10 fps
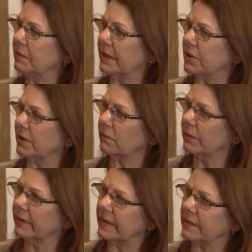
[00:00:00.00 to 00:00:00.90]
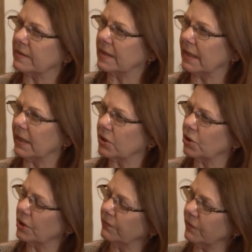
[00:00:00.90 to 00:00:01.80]
budget, we're going to see a
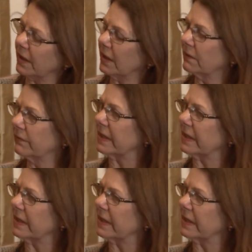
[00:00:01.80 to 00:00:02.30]
shifting of